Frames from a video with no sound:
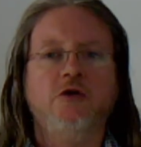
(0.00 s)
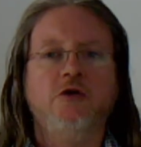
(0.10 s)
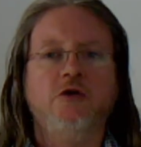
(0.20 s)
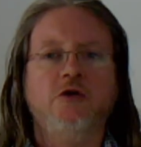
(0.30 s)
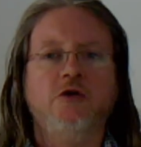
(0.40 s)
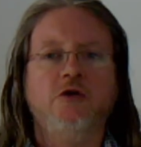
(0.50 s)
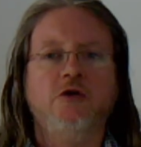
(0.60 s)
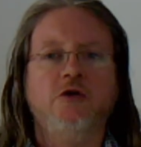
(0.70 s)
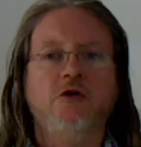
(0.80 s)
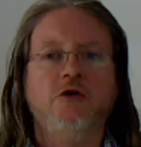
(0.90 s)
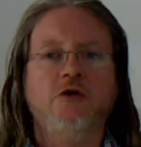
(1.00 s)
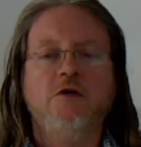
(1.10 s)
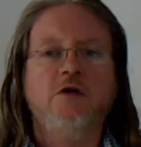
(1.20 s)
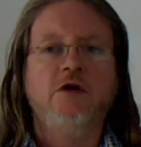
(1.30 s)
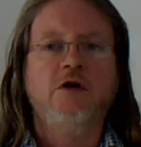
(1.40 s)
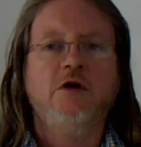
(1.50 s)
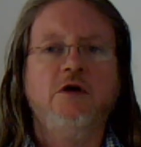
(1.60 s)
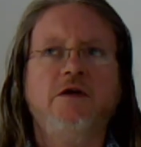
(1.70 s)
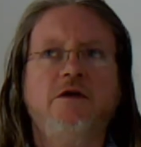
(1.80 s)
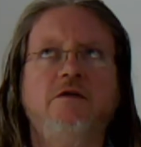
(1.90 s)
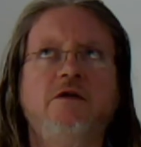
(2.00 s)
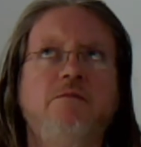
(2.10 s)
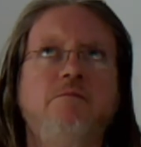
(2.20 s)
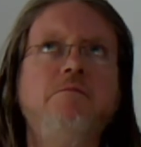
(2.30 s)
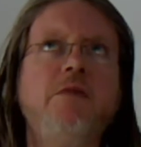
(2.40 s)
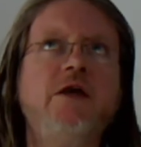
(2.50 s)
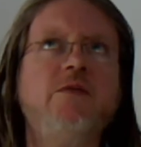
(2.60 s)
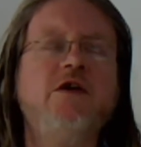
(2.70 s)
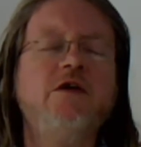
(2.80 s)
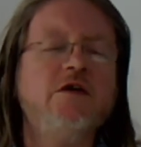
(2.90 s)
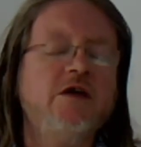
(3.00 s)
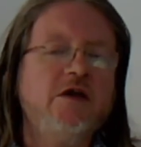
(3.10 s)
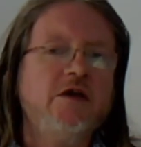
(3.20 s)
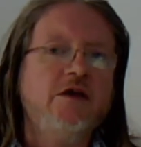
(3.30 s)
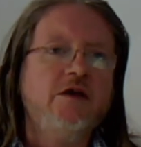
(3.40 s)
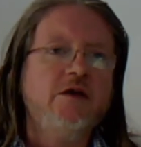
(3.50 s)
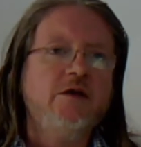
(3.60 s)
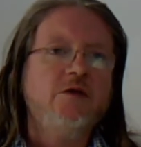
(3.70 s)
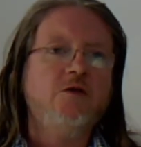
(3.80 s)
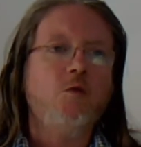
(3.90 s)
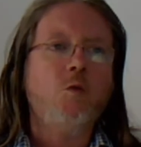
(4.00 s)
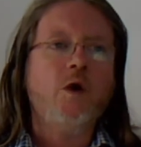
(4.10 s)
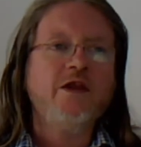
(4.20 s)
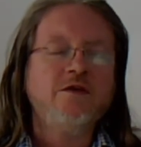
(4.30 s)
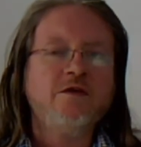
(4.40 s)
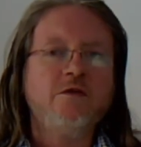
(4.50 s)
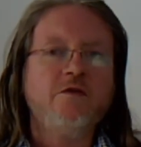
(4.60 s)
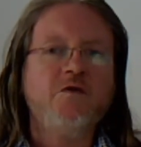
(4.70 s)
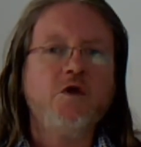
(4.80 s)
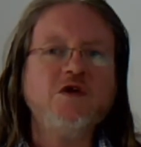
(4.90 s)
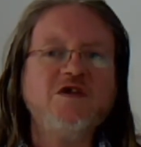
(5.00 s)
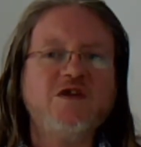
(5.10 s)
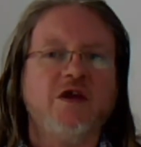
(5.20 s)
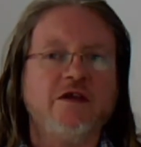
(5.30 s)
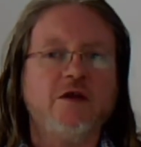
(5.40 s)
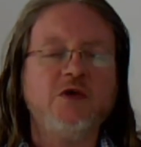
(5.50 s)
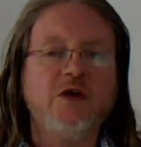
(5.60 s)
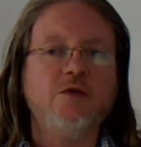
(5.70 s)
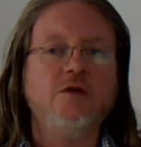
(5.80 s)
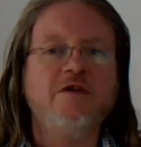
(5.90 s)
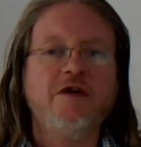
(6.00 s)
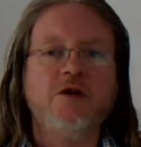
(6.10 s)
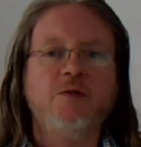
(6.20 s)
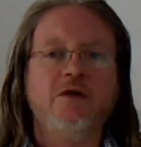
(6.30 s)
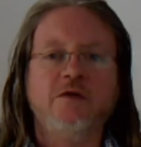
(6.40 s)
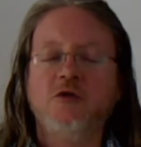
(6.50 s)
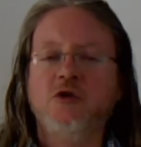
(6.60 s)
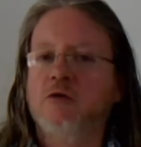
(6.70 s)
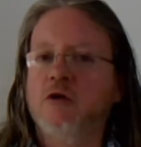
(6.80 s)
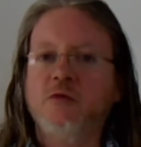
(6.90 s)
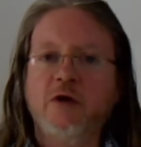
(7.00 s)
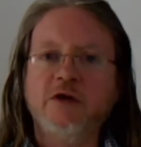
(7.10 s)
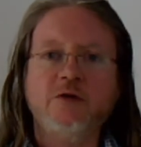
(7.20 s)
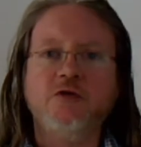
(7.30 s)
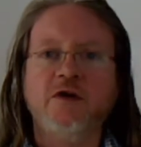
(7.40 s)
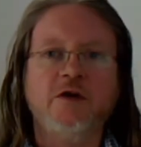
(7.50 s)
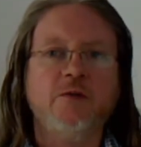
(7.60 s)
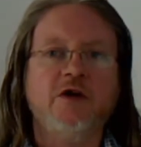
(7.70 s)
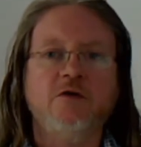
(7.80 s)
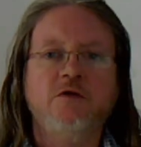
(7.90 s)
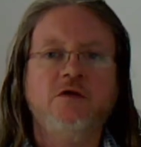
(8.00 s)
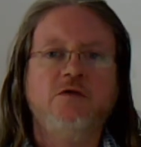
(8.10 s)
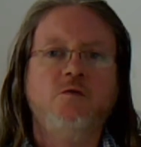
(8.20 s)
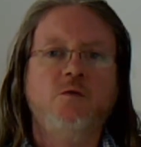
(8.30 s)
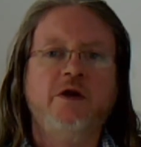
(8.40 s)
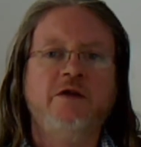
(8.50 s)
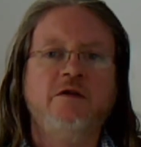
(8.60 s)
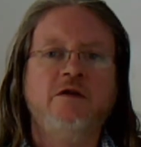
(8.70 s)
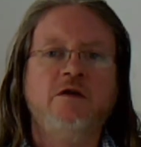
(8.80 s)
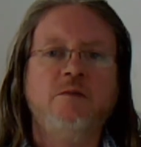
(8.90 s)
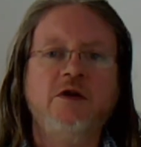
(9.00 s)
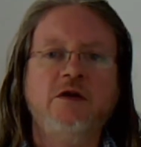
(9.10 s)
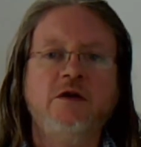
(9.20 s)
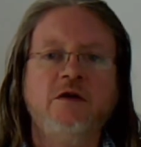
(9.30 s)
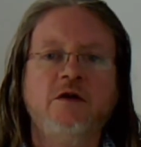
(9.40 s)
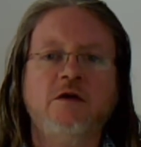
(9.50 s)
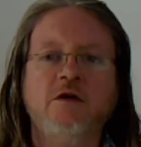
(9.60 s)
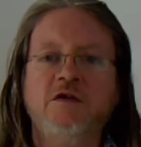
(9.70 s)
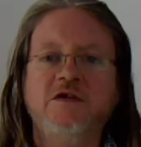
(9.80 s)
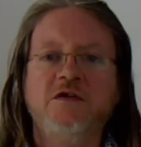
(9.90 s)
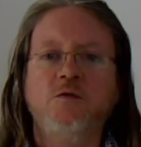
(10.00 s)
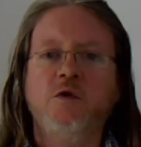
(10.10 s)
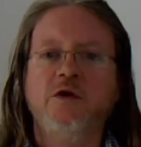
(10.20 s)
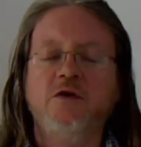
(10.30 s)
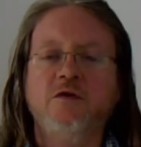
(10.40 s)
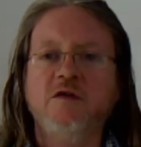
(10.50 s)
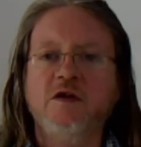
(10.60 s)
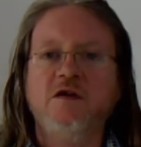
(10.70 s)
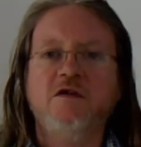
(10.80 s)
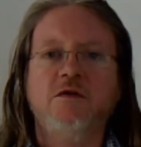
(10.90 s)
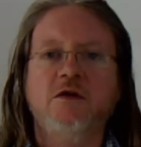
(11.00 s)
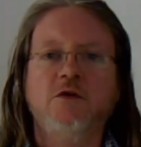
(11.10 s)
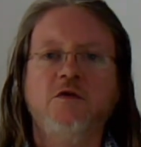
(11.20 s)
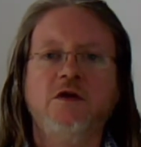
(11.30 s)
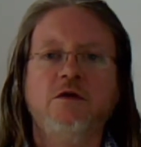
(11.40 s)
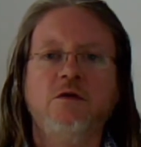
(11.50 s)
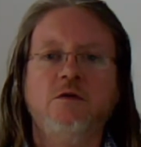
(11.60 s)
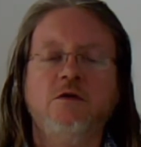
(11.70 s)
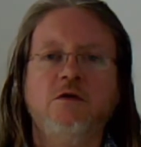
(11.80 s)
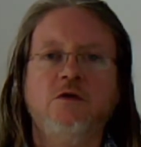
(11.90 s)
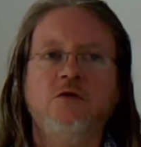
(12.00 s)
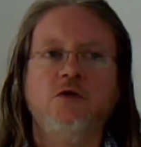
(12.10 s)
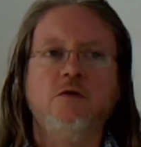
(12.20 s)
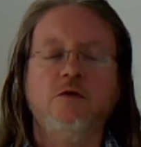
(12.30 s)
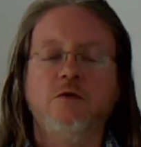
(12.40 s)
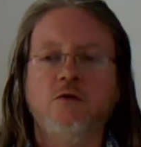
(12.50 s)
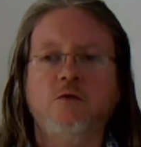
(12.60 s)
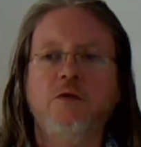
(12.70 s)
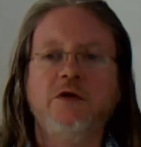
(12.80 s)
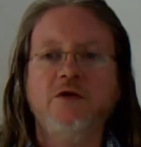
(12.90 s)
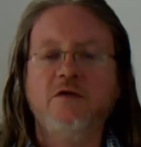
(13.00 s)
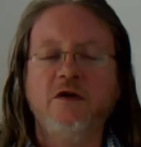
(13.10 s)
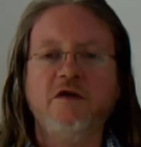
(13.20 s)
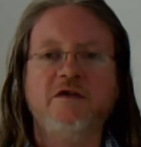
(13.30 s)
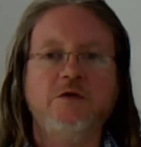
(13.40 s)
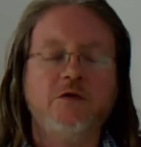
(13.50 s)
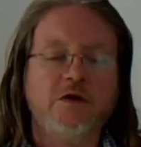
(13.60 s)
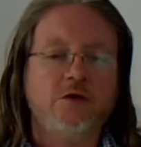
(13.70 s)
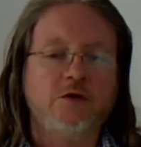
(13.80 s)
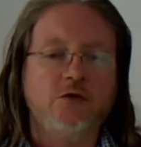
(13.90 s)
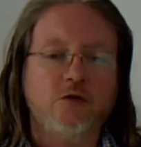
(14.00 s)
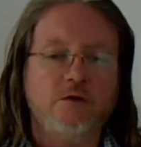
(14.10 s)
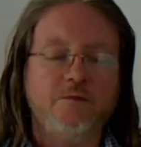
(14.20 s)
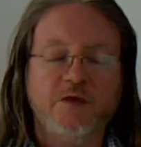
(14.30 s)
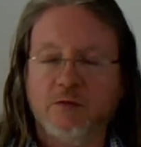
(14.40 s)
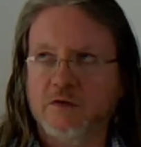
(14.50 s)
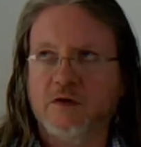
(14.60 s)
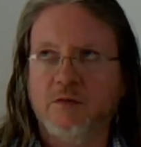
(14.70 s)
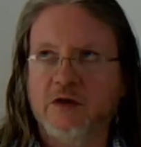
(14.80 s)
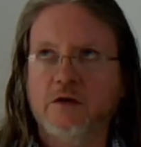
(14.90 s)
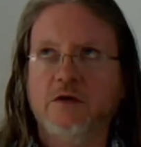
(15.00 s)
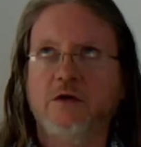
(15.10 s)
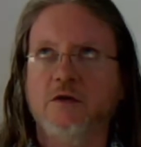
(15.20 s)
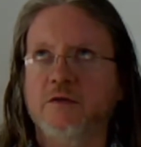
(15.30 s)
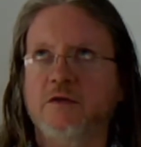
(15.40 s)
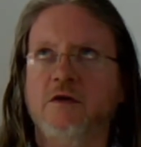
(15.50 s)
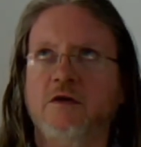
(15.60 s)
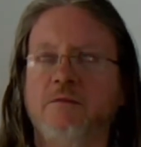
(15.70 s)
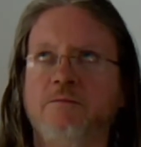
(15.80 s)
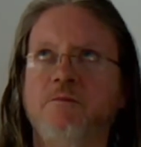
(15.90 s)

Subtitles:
common culture, I would say that maybe the first thing that people think about, that the general public would think about when they're being asked, what do you think is an air traffic controller, or what do you think is air traffic control? They would immediately go and think like,